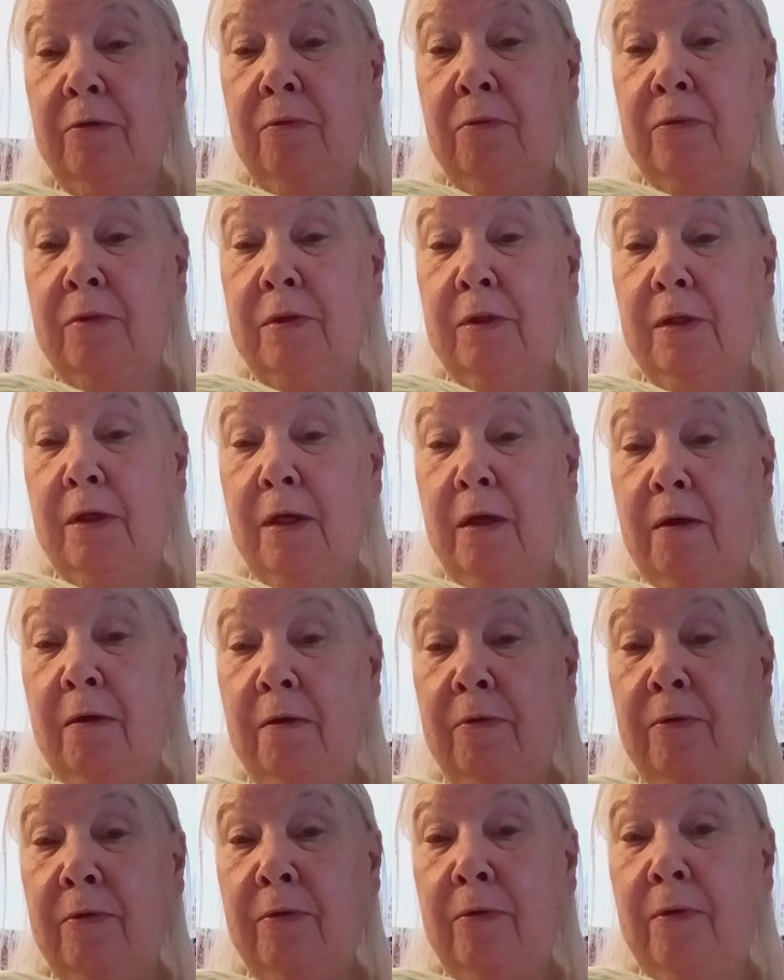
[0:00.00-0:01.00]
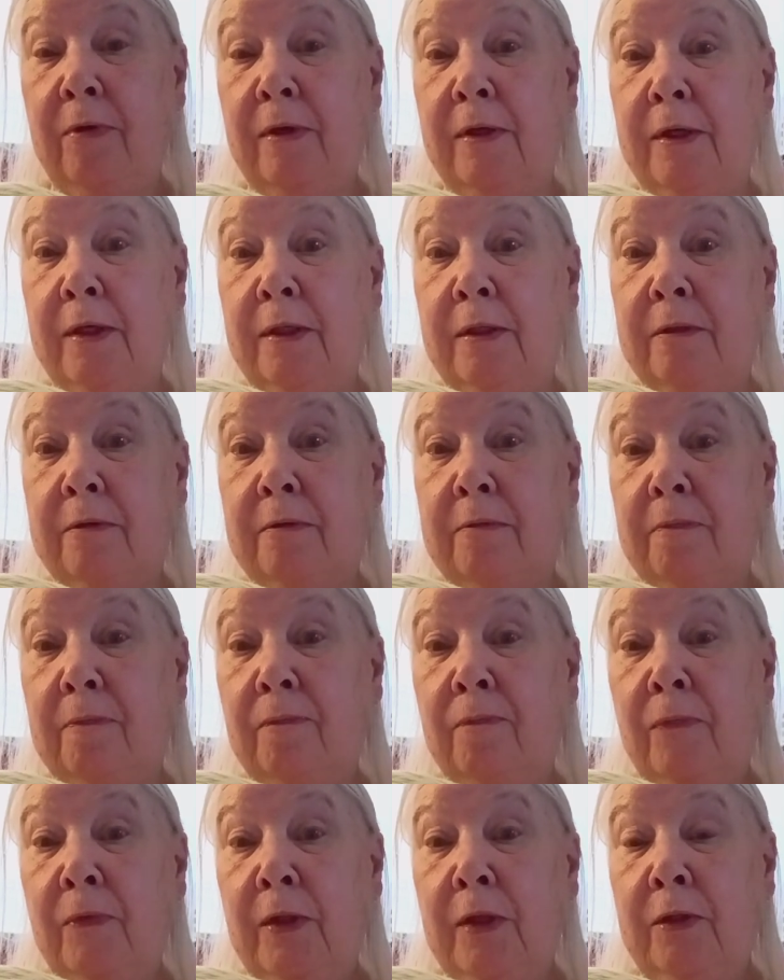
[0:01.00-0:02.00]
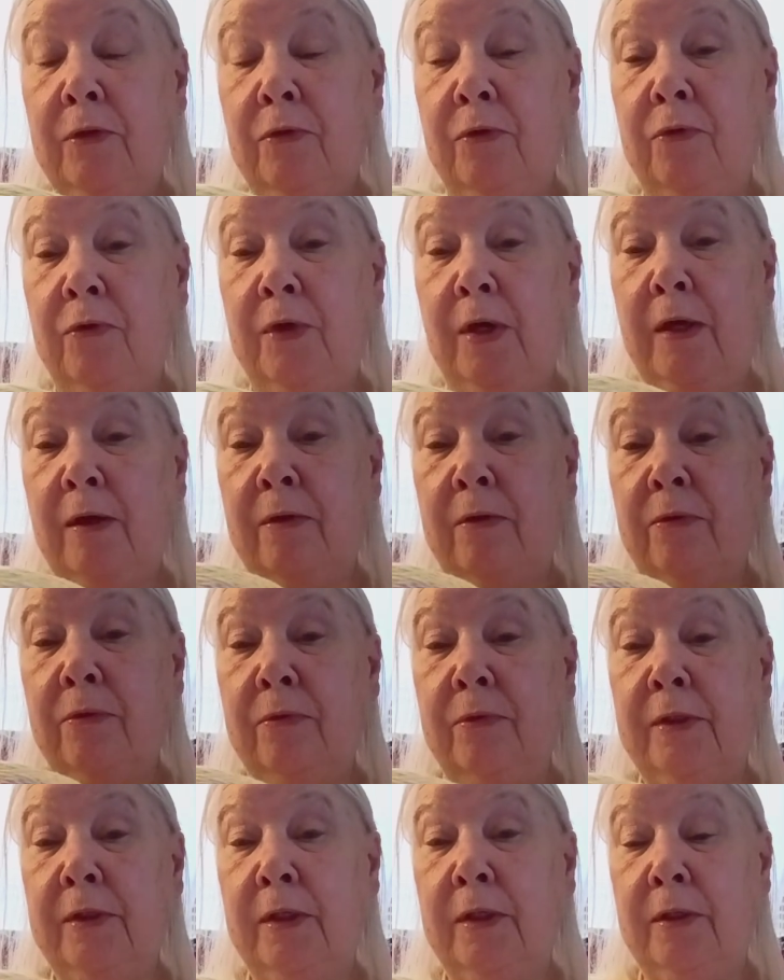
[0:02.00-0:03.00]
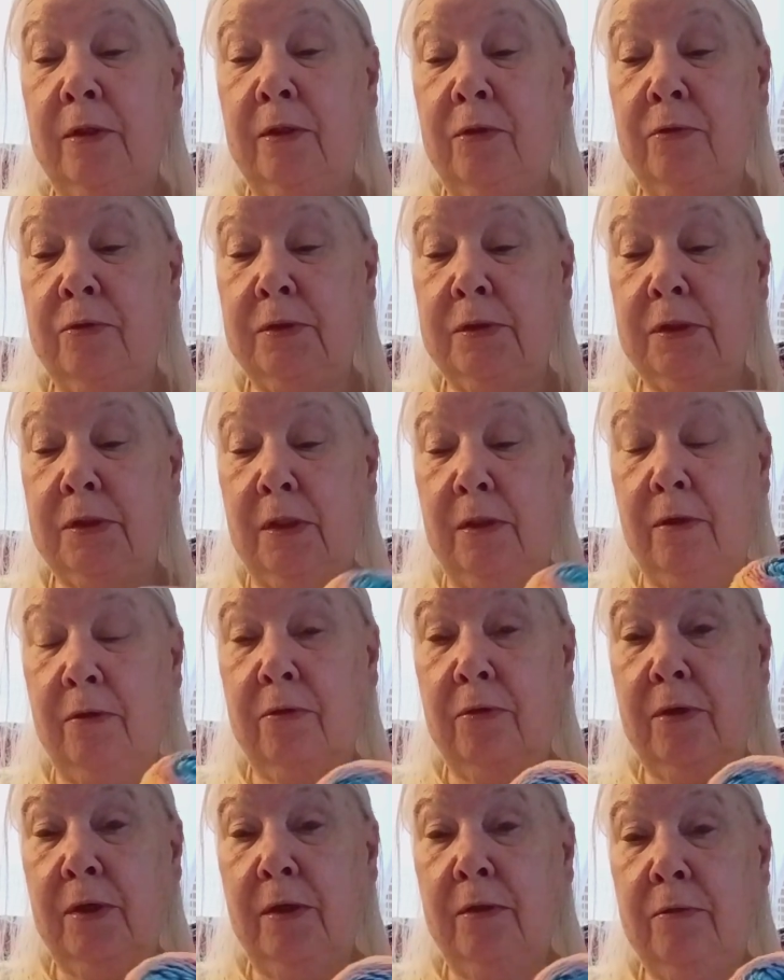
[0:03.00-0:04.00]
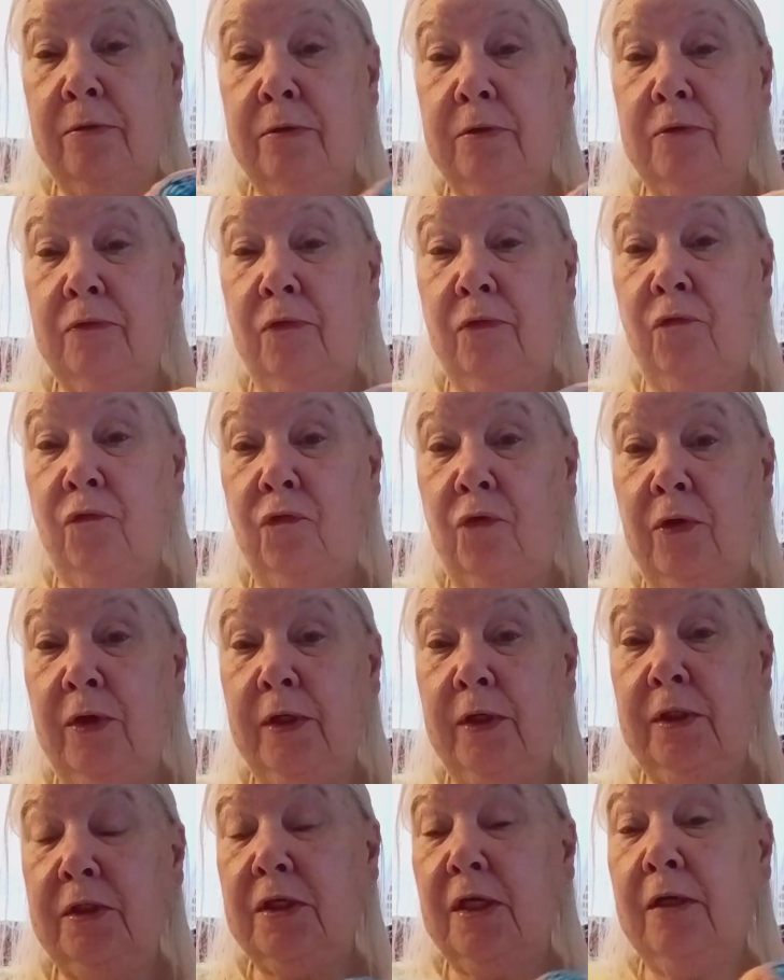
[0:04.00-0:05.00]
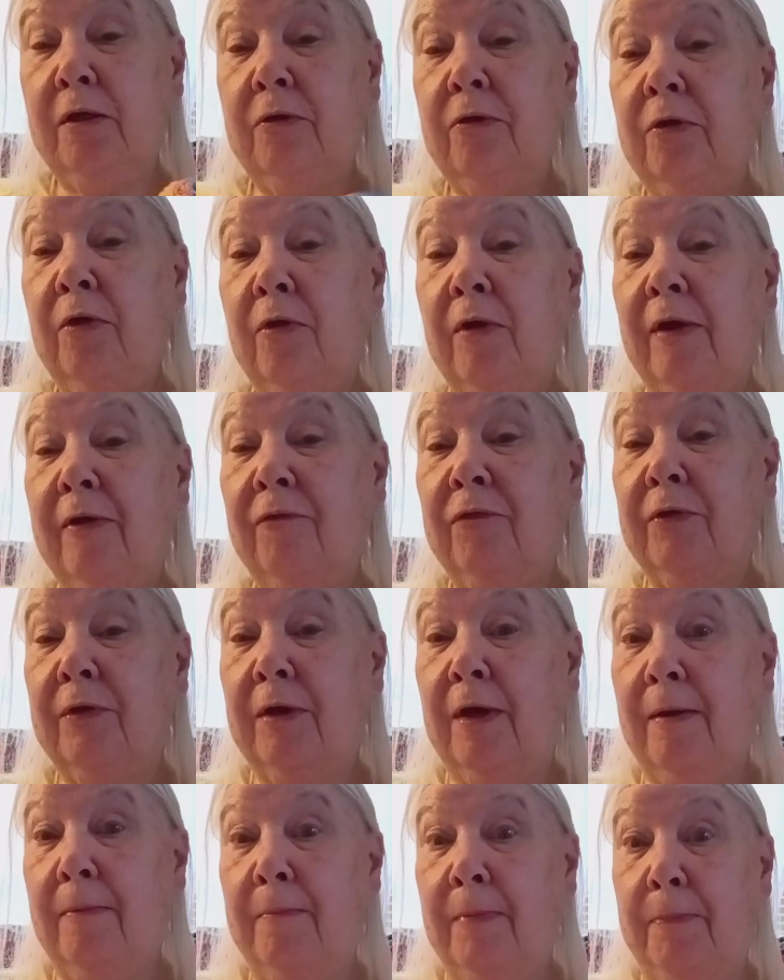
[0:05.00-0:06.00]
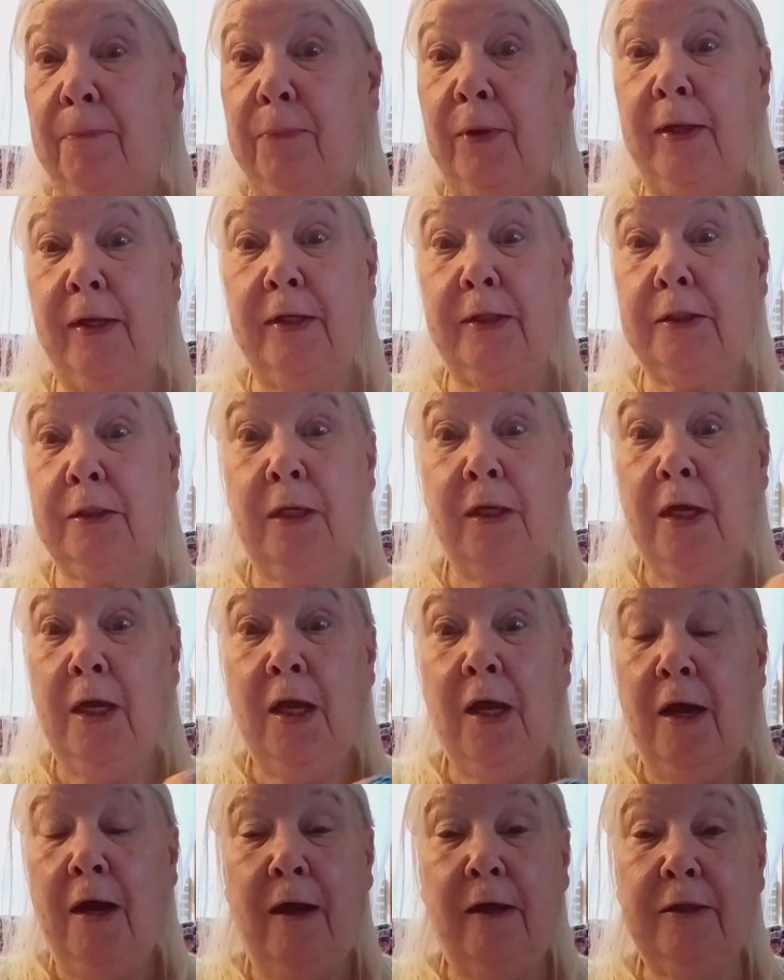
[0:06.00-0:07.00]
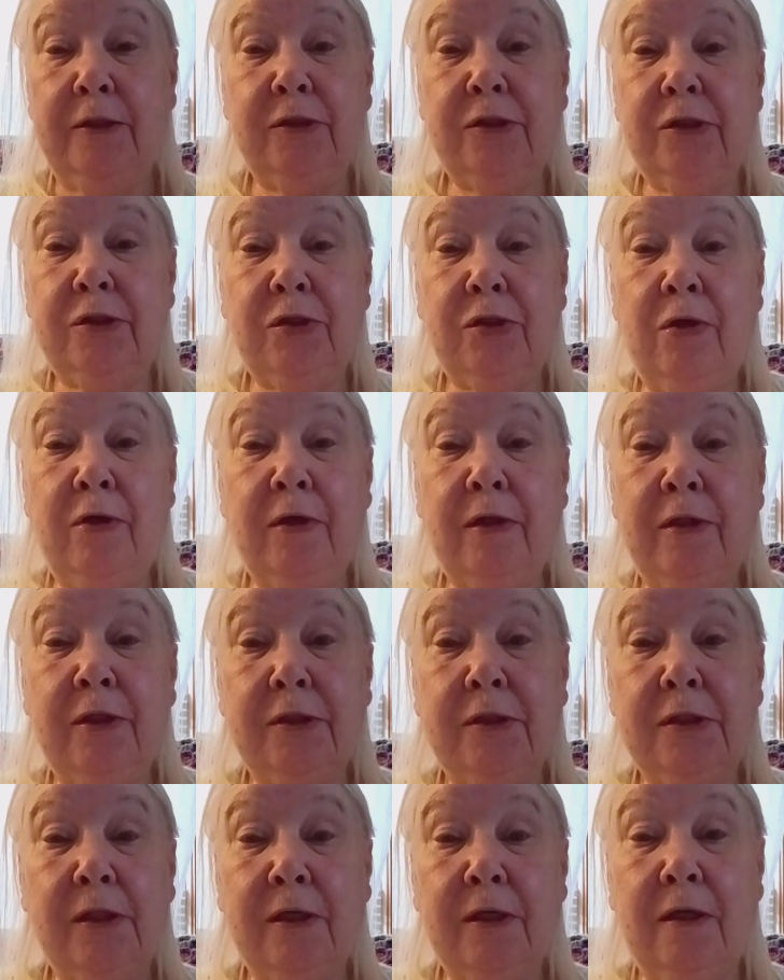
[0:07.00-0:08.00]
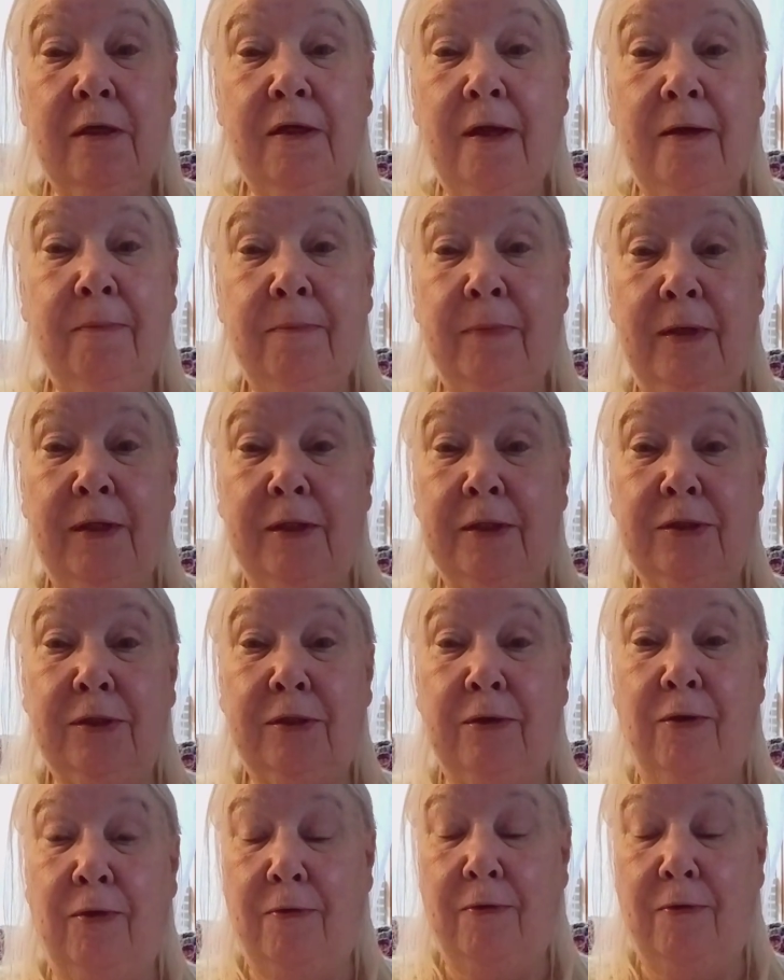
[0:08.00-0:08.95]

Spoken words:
with color and then do yellow and then use the other colors for fringe. I don't know. I haven't got my plan. I just thought of this like 10 minutes ago.